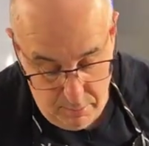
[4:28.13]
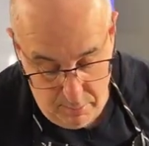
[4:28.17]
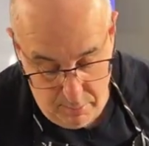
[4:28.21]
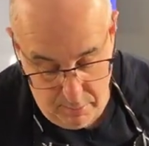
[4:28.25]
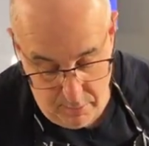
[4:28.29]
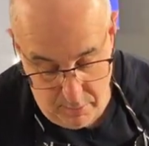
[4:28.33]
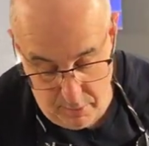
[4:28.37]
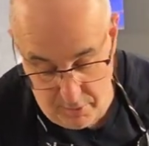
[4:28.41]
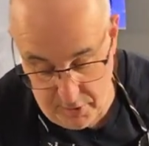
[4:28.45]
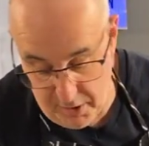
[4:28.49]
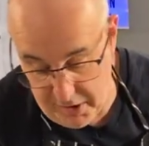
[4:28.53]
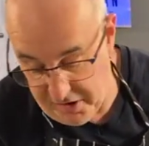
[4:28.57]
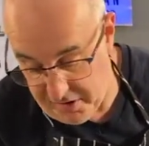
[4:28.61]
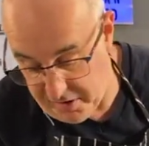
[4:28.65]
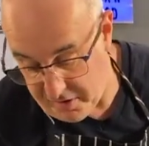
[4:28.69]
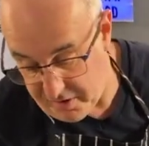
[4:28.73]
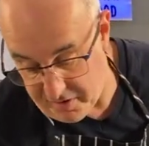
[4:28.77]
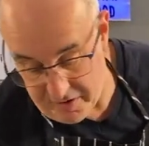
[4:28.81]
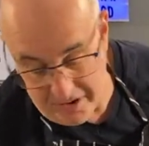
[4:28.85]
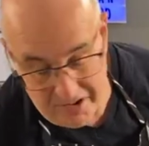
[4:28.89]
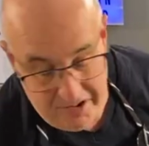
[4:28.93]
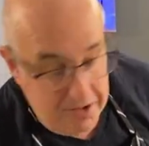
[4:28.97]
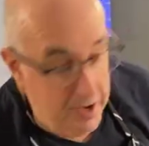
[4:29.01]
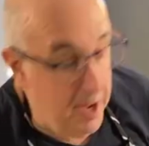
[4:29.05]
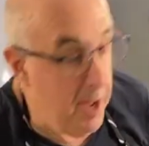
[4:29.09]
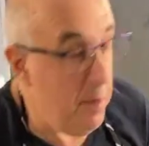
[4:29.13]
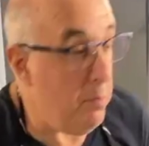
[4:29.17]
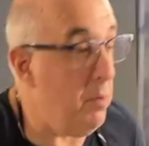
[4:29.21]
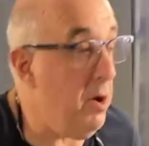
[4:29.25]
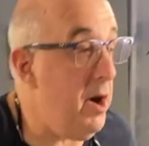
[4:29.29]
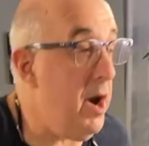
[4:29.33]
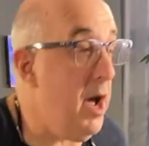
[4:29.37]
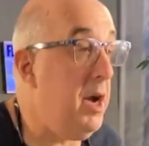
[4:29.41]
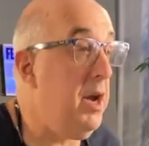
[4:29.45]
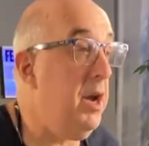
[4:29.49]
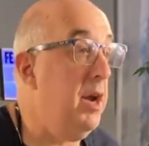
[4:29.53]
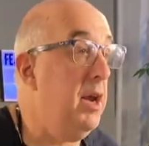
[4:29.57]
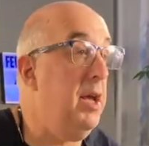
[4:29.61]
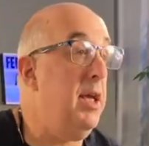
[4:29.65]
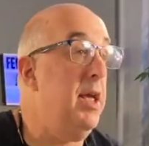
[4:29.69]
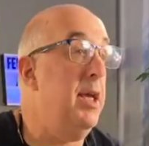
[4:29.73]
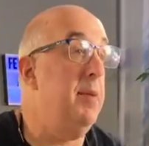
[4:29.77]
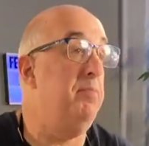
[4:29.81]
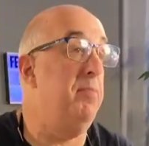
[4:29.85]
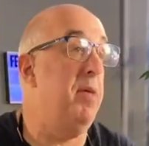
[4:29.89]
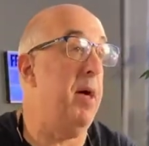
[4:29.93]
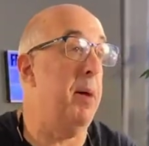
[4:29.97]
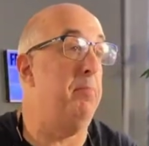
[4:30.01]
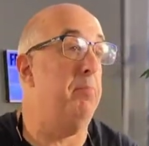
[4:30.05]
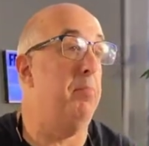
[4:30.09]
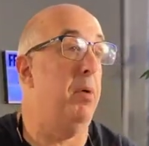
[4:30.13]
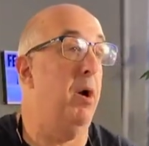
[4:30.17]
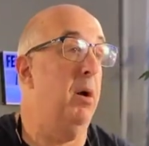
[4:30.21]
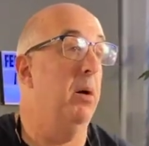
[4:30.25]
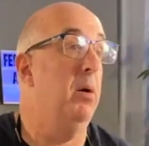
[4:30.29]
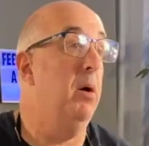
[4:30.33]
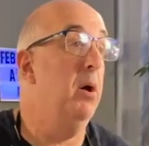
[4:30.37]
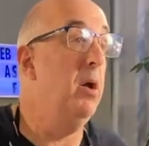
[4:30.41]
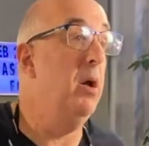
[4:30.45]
And this is the skin. We're not going to keep that part.